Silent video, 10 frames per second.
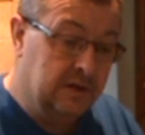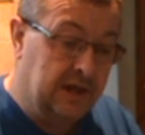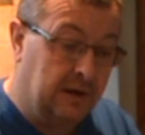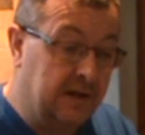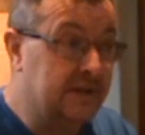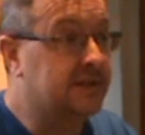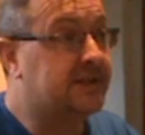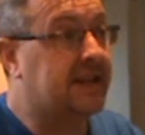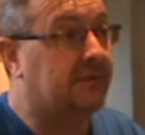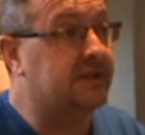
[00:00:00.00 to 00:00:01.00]
Now in
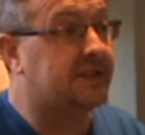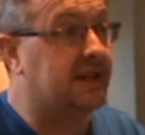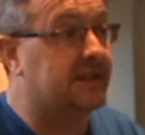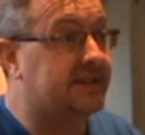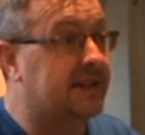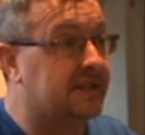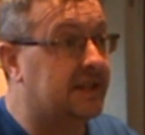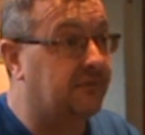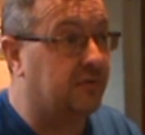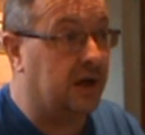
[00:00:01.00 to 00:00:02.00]

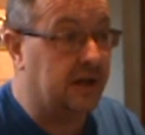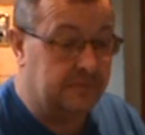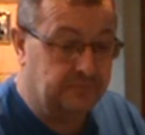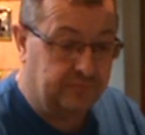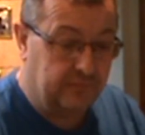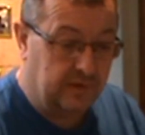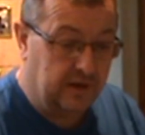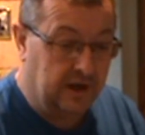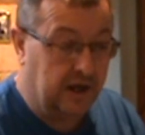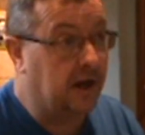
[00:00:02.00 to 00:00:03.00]
1763
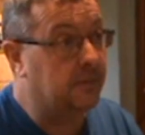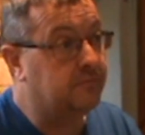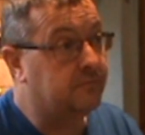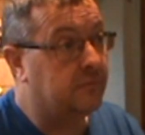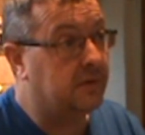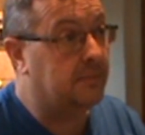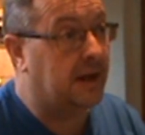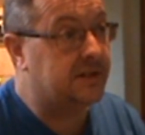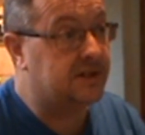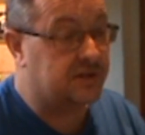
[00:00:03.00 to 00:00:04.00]
the
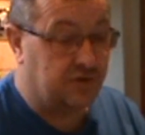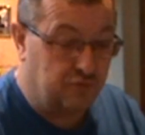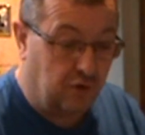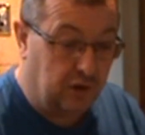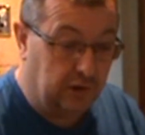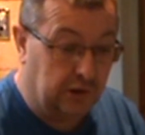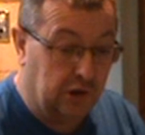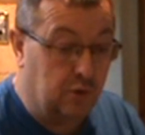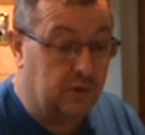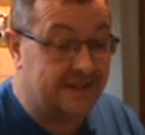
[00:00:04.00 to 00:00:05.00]
Manchester Royal
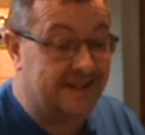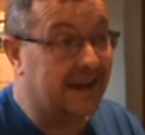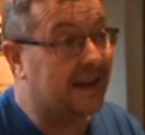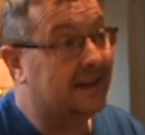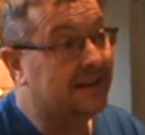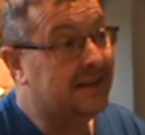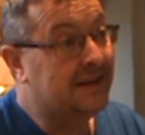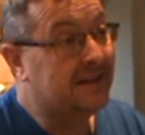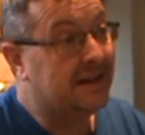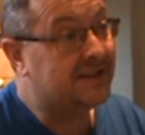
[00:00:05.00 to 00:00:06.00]
Lunatic
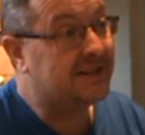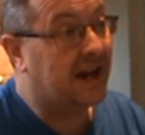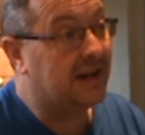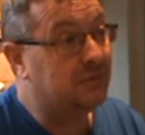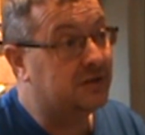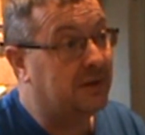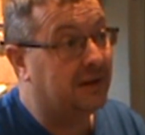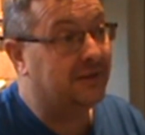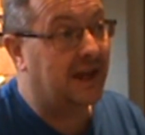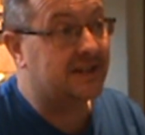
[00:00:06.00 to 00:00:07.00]
Asylum was
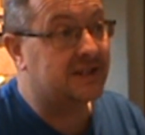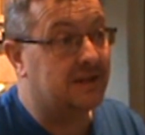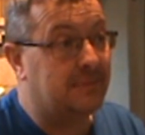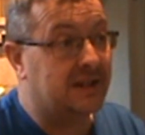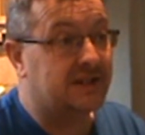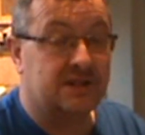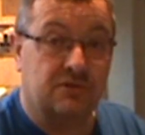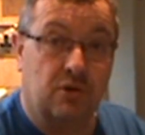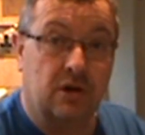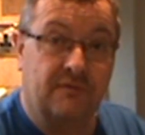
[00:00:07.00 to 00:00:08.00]
built next to the Manchester
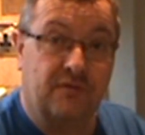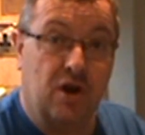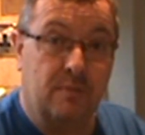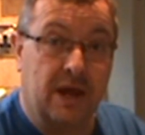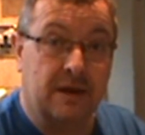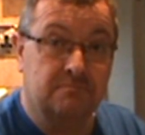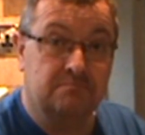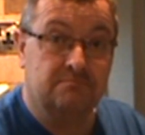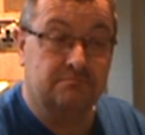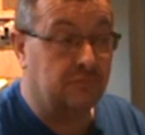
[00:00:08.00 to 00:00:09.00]
Royal Infirmary.
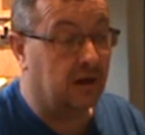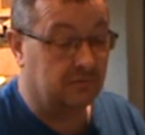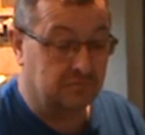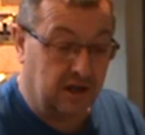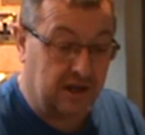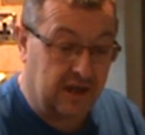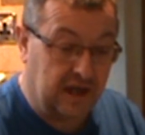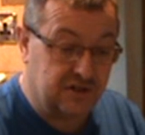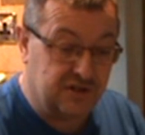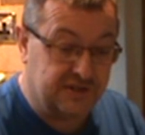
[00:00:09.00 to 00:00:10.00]
Well, I can
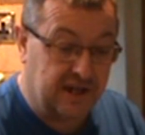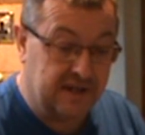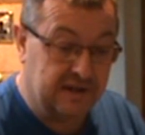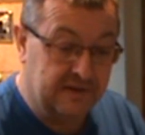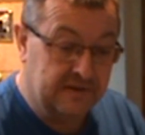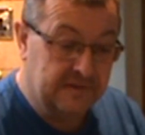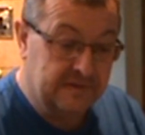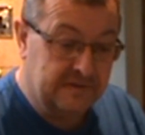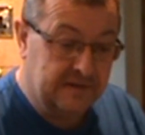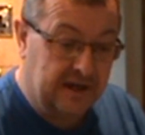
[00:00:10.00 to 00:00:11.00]
guess you say,
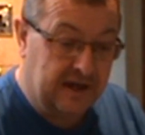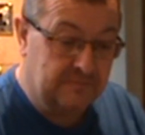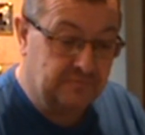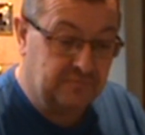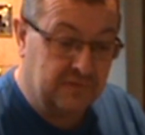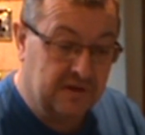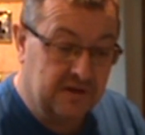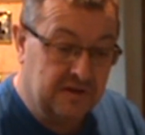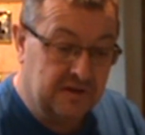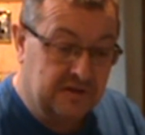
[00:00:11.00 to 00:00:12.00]

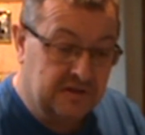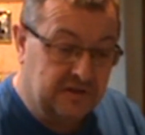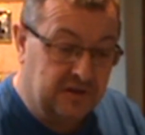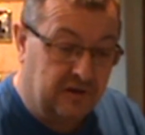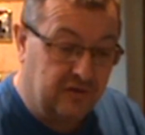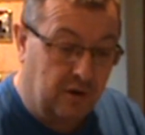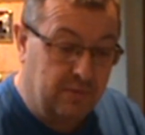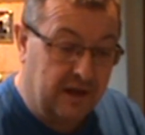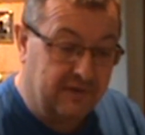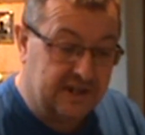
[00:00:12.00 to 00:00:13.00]
you know, I've got a
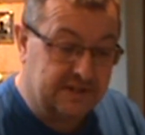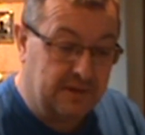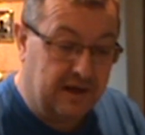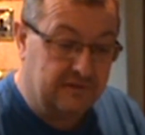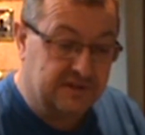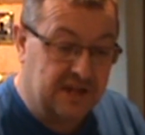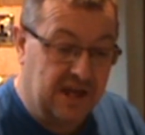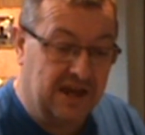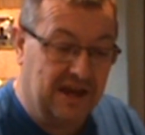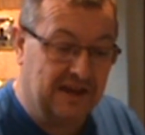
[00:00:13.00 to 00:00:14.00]
bit of
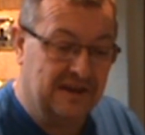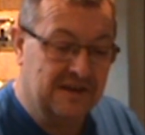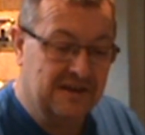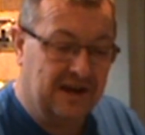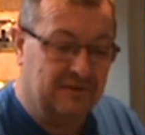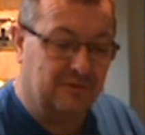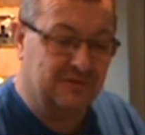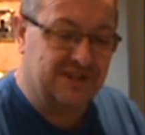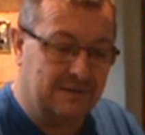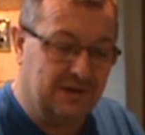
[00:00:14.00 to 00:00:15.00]
experience. I
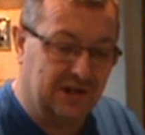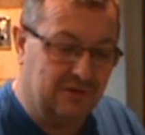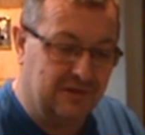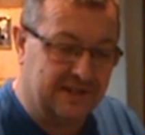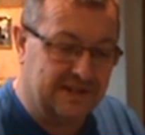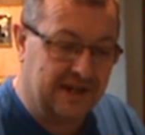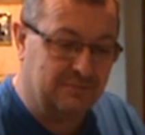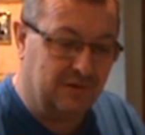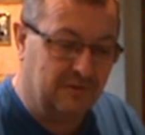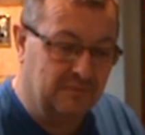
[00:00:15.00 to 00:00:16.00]
won't I'm a lunatic,
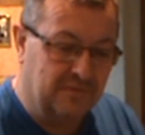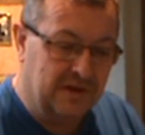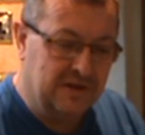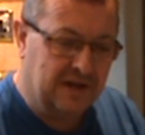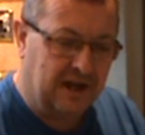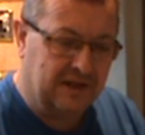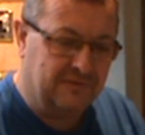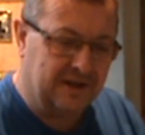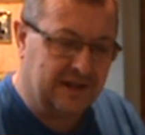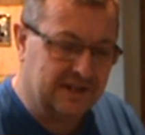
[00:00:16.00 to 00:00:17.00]
and I
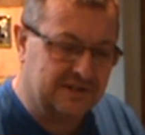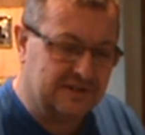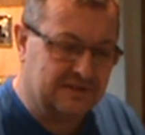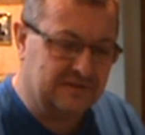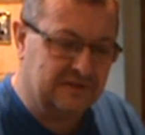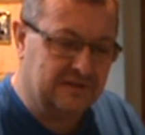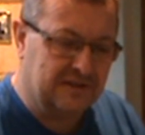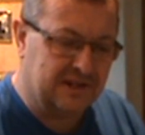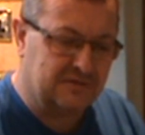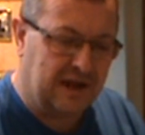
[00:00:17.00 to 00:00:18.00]
think that's
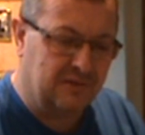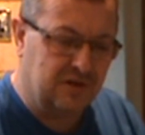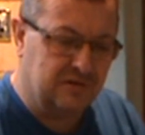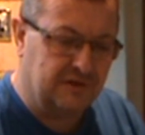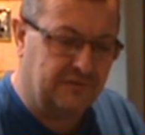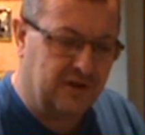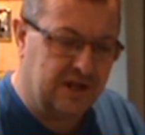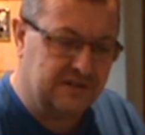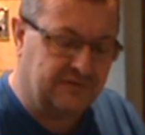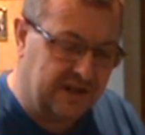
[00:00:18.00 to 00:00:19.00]
how they used to
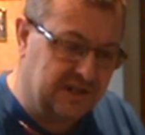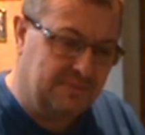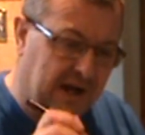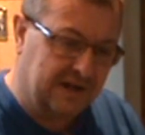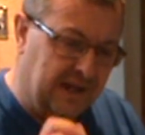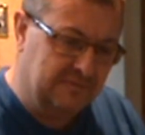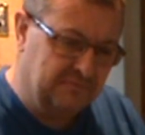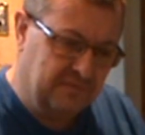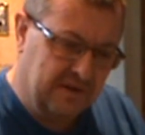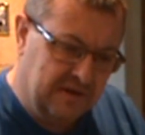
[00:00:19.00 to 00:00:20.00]
phrase things back then,
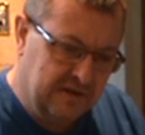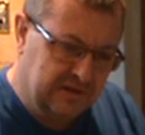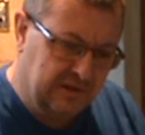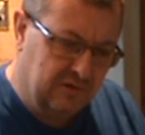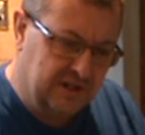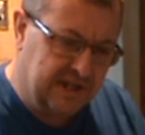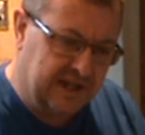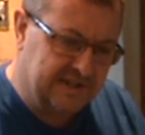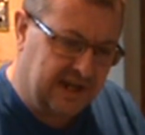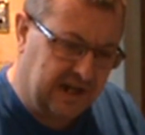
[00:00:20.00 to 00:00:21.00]
lunatic
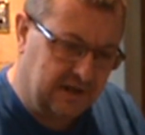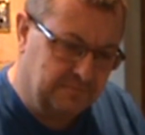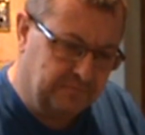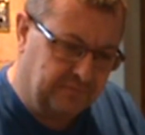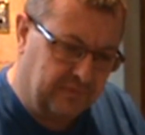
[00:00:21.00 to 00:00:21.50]
asylum.